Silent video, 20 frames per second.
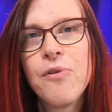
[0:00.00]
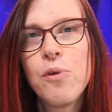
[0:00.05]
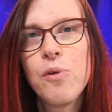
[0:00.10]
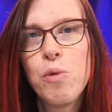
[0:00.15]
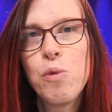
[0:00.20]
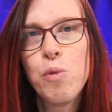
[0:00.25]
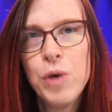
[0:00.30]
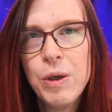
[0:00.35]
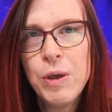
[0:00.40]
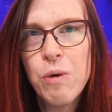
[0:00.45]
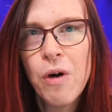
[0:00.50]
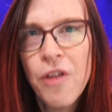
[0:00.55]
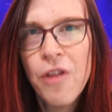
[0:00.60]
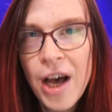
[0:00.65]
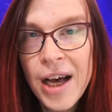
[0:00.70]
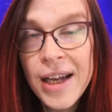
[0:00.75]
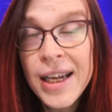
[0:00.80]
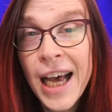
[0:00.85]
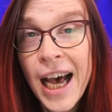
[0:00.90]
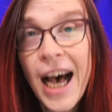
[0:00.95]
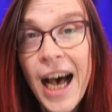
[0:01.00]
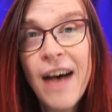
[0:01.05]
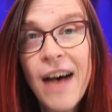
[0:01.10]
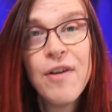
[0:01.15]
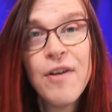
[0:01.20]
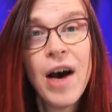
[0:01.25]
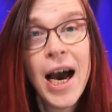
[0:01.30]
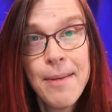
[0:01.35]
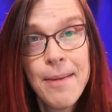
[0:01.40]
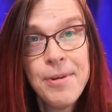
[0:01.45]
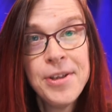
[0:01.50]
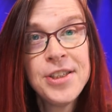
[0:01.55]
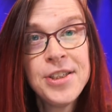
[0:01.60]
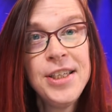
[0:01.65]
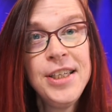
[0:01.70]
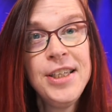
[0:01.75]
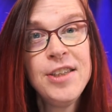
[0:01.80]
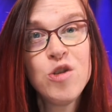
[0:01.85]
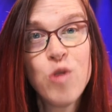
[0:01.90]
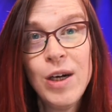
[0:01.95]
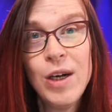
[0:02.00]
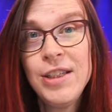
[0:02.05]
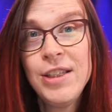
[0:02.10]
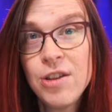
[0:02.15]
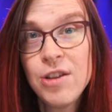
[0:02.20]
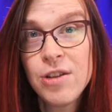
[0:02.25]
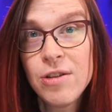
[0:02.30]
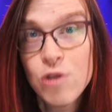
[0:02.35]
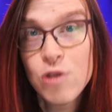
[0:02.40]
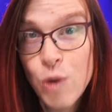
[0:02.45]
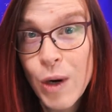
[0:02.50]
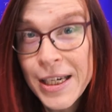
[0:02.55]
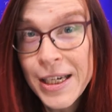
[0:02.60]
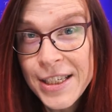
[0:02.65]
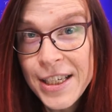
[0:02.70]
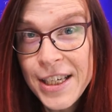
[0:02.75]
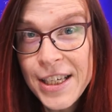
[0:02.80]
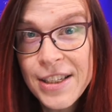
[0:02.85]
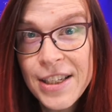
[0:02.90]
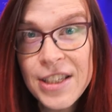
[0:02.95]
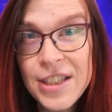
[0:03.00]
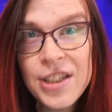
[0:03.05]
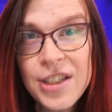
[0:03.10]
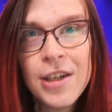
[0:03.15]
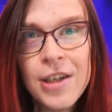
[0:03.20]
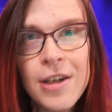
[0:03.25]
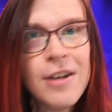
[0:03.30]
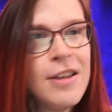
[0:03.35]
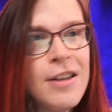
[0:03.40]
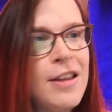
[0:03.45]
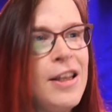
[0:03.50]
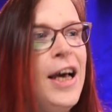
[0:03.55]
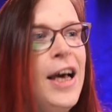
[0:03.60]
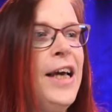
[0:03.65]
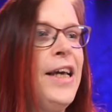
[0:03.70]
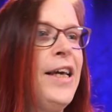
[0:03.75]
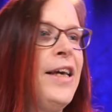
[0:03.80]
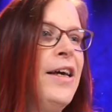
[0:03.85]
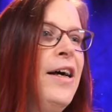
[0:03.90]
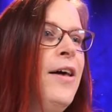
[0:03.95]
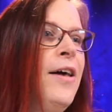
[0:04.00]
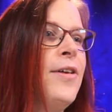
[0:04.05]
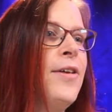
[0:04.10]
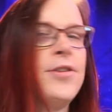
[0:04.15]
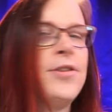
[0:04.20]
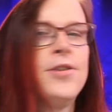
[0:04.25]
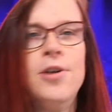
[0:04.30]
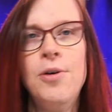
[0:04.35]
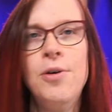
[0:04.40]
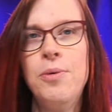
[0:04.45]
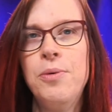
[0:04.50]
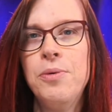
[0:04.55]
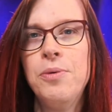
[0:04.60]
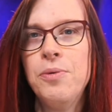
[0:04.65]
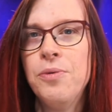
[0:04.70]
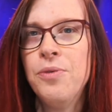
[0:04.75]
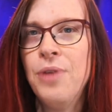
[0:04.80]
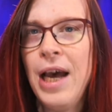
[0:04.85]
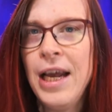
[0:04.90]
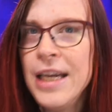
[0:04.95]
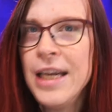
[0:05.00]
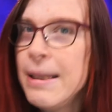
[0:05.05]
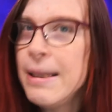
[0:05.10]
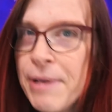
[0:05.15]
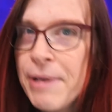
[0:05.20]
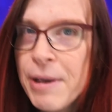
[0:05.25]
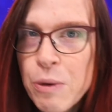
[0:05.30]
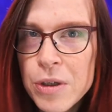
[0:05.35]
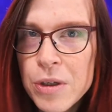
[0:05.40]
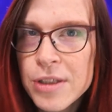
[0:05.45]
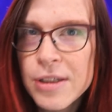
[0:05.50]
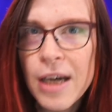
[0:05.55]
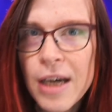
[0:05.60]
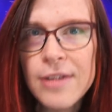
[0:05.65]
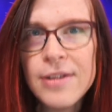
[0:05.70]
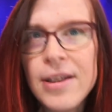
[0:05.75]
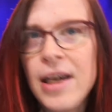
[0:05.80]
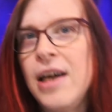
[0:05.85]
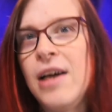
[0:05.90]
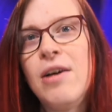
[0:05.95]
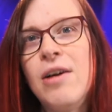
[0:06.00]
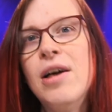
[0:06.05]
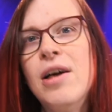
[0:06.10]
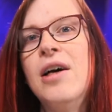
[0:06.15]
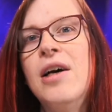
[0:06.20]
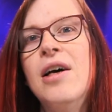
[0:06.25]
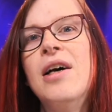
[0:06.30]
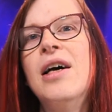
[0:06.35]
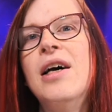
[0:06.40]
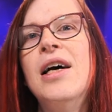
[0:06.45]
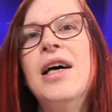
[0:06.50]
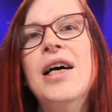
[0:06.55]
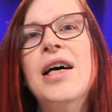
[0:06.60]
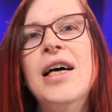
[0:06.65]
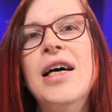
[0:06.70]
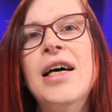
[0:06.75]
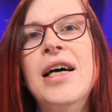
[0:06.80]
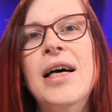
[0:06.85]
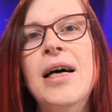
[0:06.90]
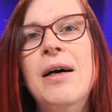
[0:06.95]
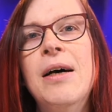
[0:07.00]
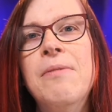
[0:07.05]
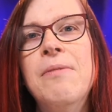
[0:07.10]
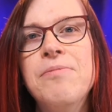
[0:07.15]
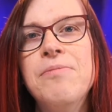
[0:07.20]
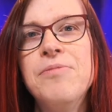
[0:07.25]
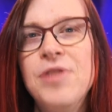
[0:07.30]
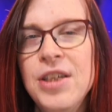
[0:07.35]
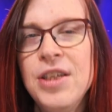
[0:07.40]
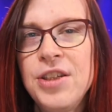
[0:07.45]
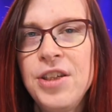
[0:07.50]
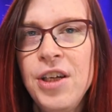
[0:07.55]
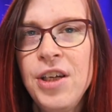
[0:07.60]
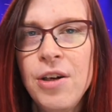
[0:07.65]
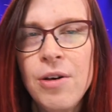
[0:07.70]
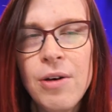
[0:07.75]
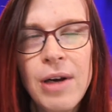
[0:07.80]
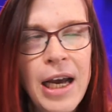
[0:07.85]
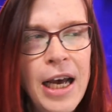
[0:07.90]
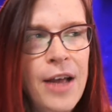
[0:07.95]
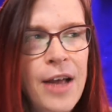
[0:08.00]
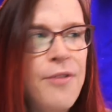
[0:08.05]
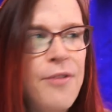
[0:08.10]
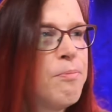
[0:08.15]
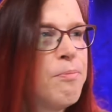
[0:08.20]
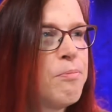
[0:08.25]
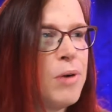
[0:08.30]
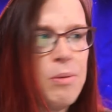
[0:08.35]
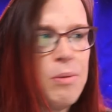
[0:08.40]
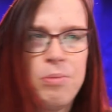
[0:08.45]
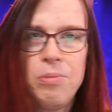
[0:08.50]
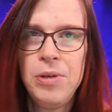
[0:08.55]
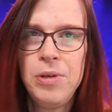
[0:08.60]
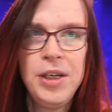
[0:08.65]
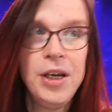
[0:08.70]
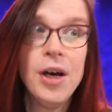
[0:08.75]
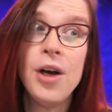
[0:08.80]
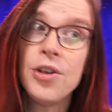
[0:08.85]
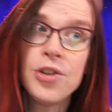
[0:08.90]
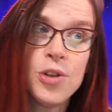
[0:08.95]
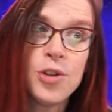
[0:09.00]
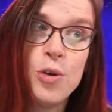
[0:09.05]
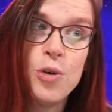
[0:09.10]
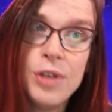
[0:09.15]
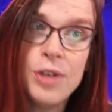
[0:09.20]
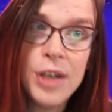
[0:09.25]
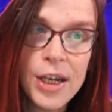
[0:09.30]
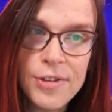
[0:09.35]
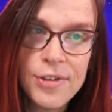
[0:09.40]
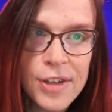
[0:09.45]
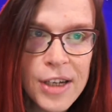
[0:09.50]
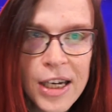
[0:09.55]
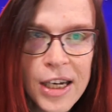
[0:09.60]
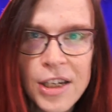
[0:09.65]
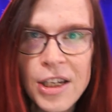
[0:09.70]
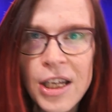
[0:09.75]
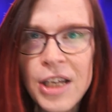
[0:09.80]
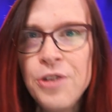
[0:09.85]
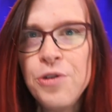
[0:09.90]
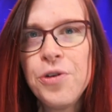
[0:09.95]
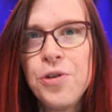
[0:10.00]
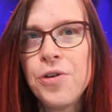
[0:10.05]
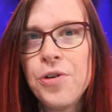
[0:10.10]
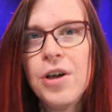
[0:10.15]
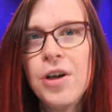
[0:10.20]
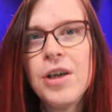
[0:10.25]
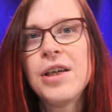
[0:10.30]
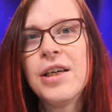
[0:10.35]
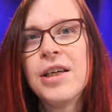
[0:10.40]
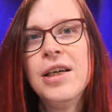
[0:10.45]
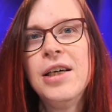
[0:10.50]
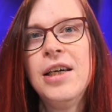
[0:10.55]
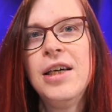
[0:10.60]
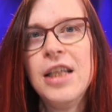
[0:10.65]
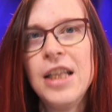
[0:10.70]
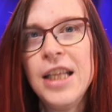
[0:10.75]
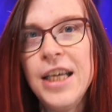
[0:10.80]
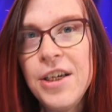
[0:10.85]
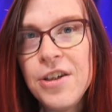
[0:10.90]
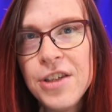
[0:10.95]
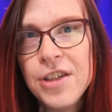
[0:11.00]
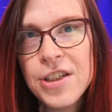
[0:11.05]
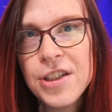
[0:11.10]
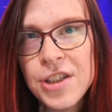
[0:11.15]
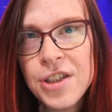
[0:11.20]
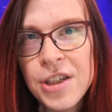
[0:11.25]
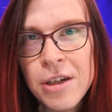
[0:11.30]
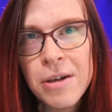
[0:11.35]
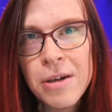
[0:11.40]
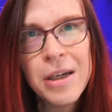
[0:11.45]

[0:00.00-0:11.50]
we will not have IBC 2020 this year, like also NAB was not there this year, and probably also not in New York later this year.